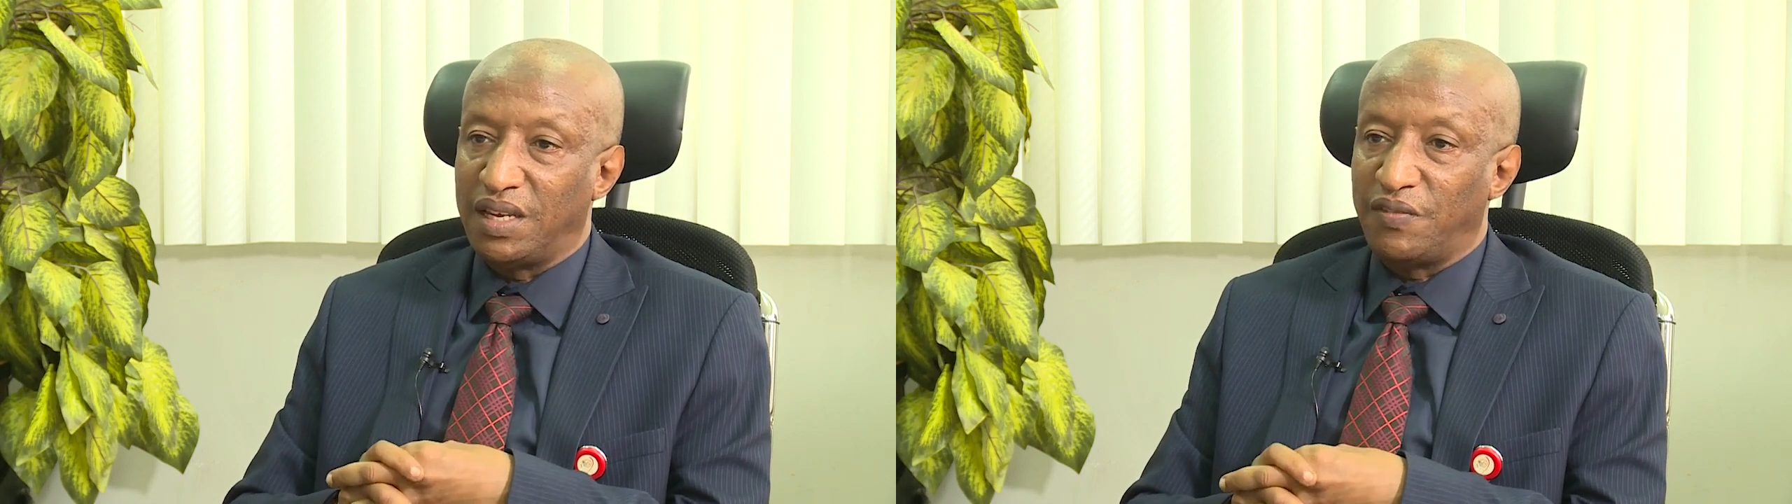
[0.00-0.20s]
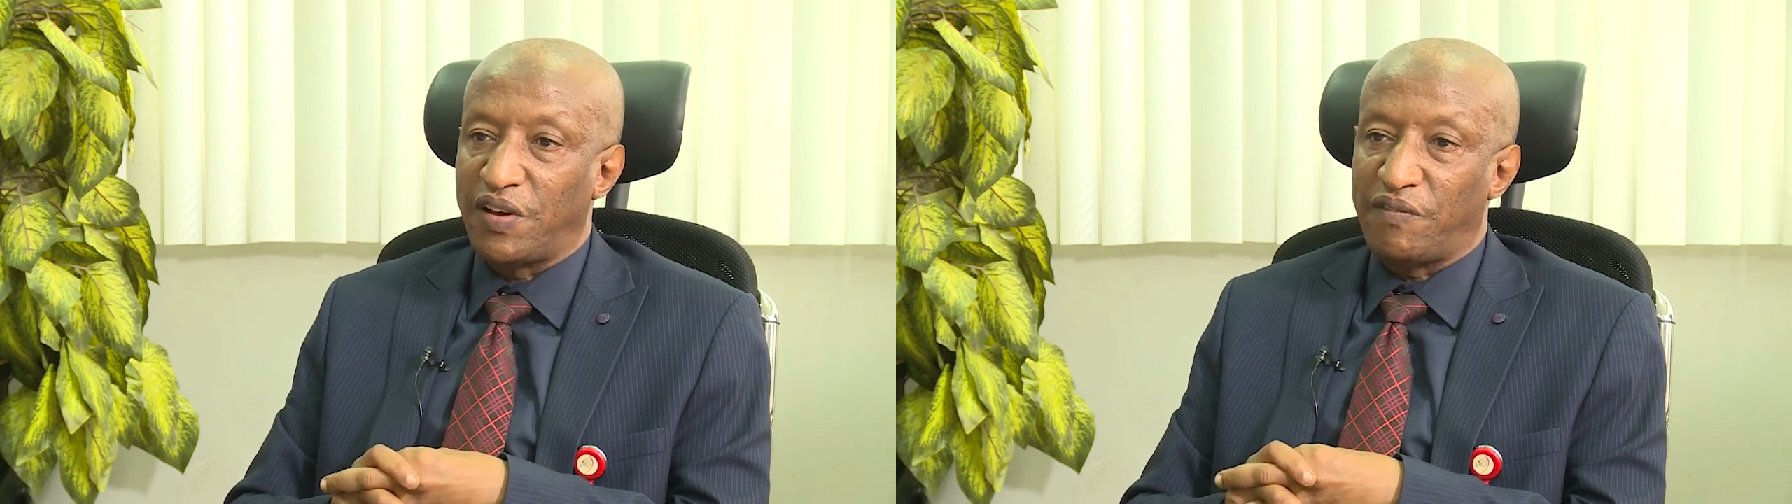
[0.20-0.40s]

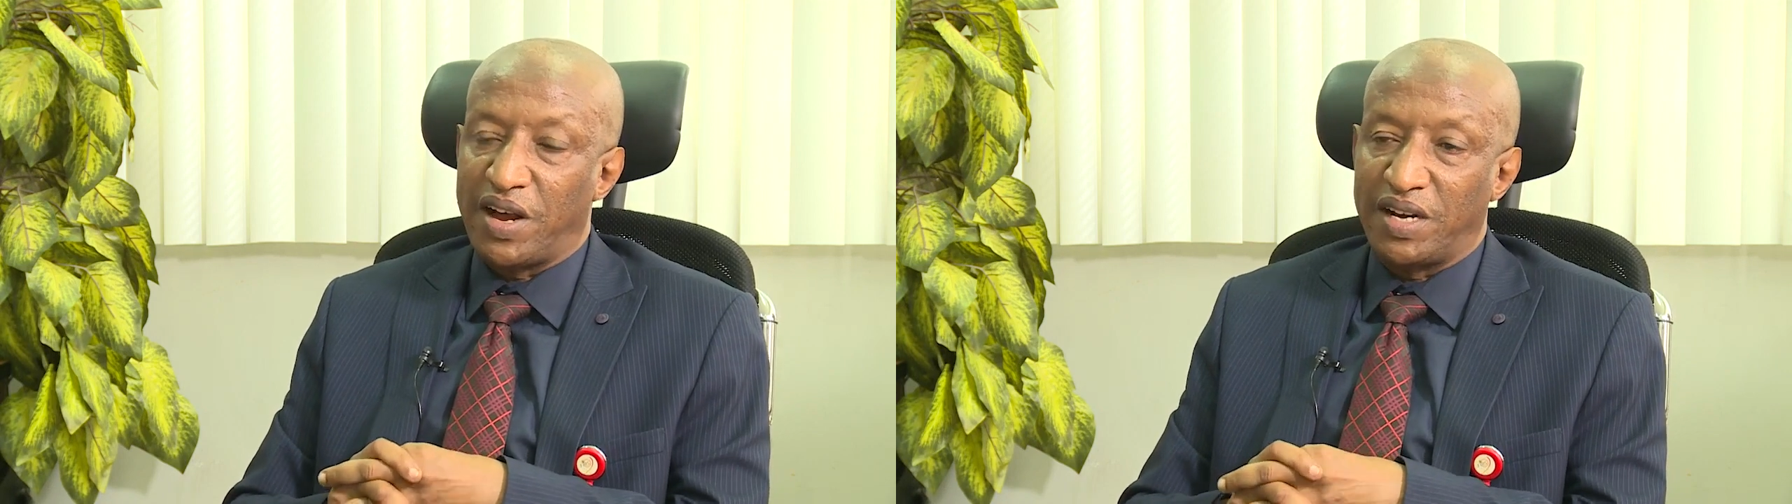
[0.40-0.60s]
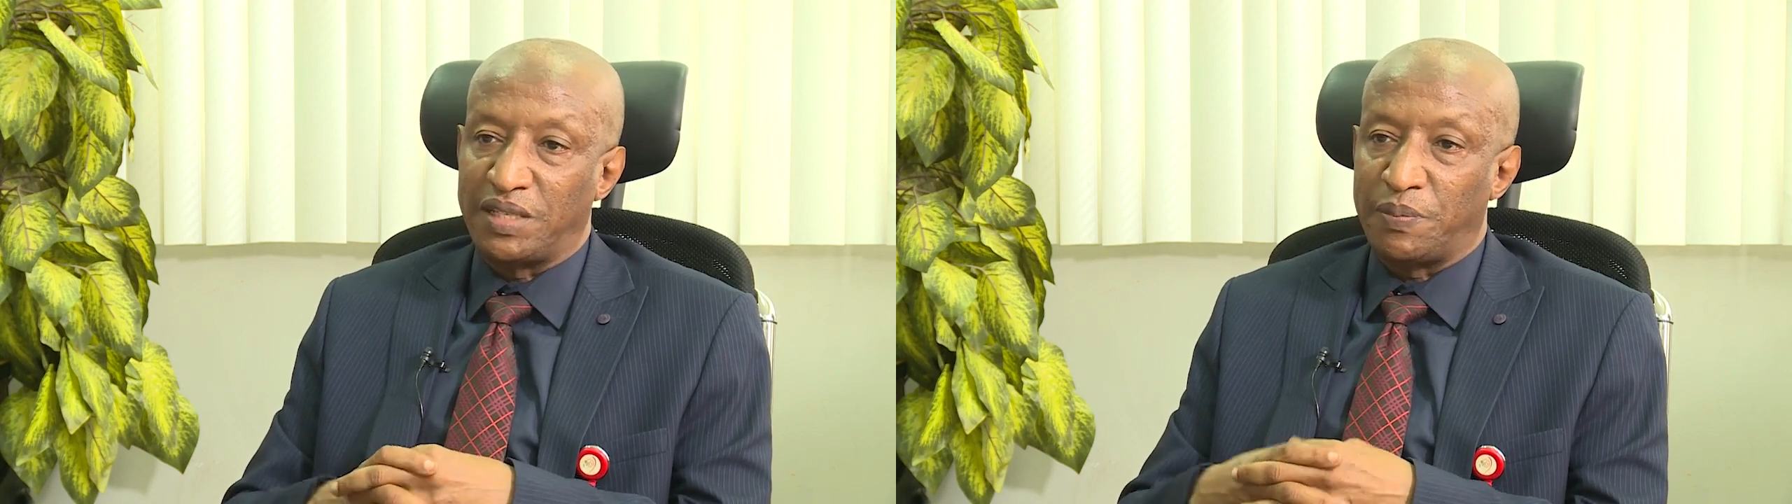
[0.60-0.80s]
give
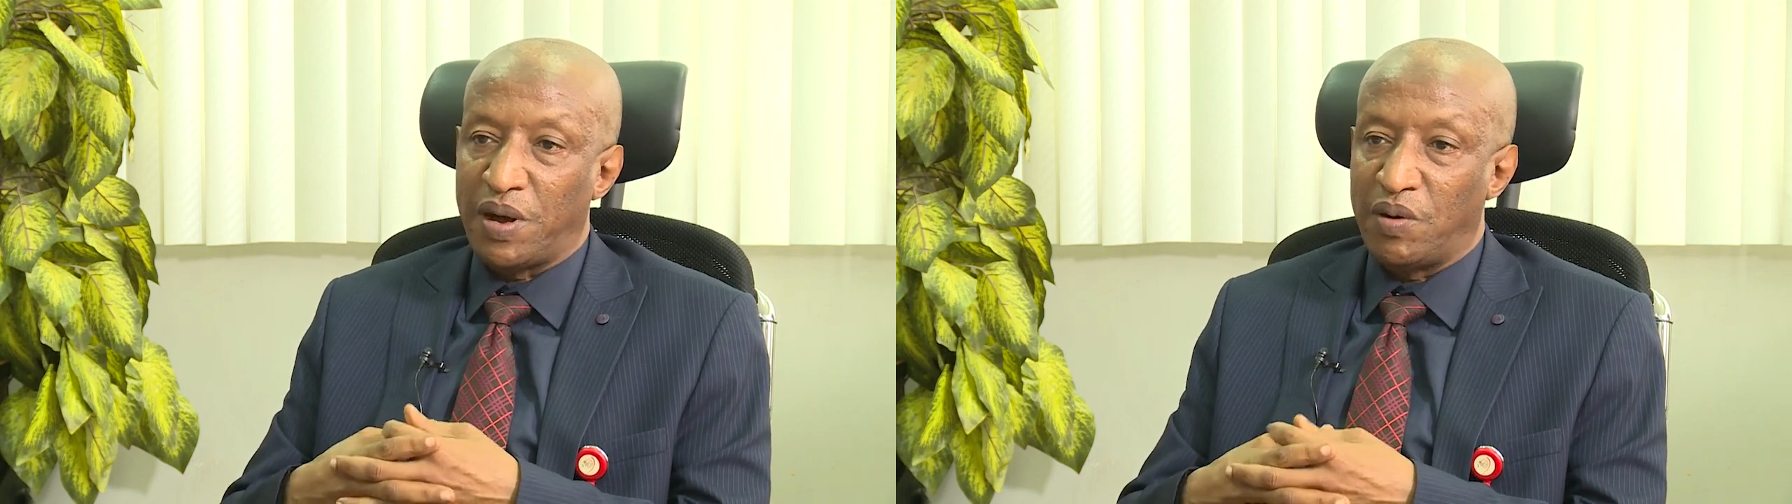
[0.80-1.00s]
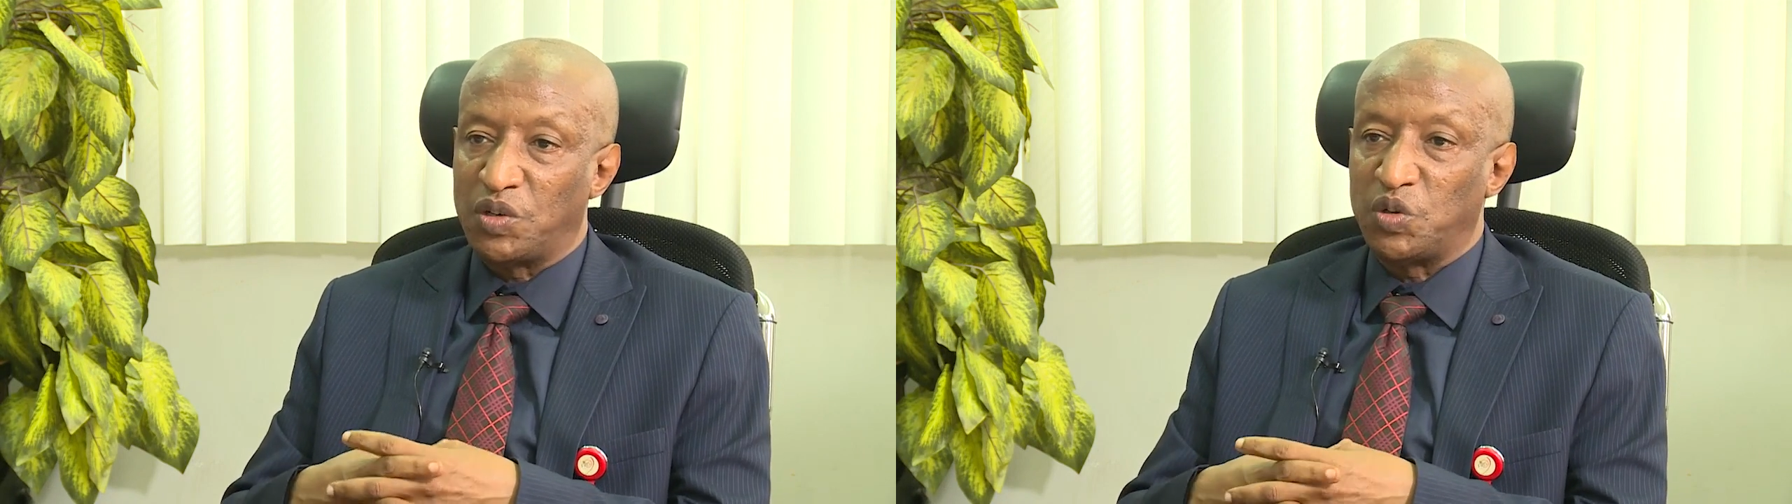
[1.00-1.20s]
FRS the
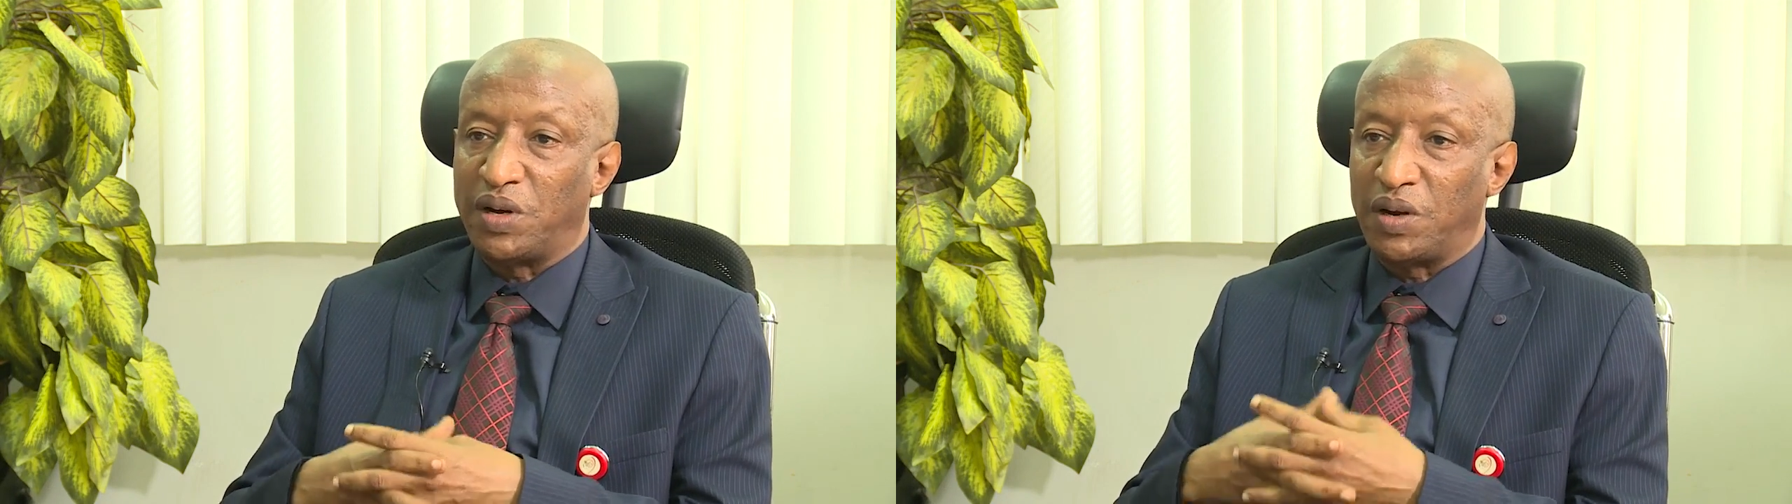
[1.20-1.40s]
power to